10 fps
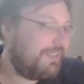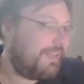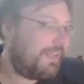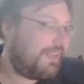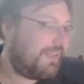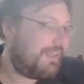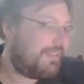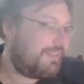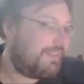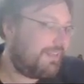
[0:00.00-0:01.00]
uh,
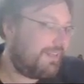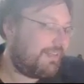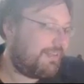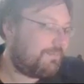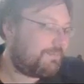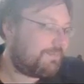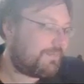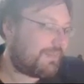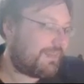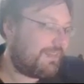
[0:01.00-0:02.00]
uh,
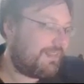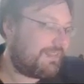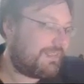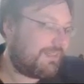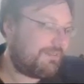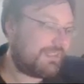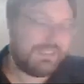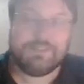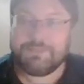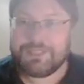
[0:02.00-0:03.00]
to
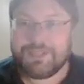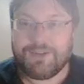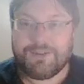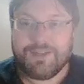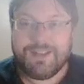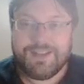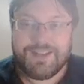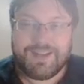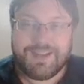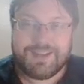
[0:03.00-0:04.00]
receive them. So
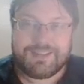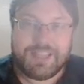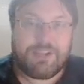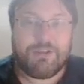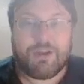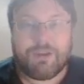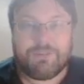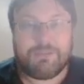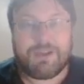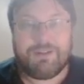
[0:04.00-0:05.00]
thank you all
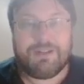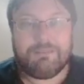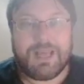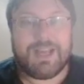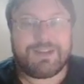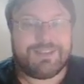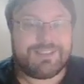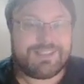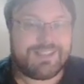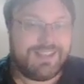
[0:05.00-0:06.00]
for my early
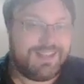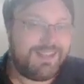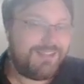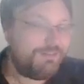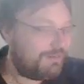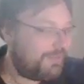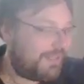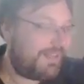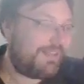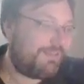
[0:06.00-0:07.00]
backers, and you will be
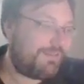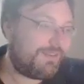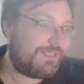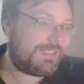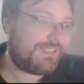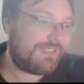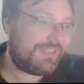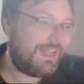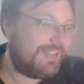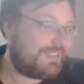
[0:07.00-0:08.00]
getting the first
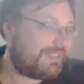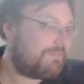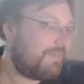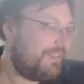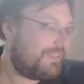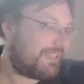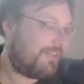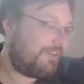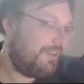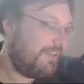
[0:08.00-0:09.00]
sets. So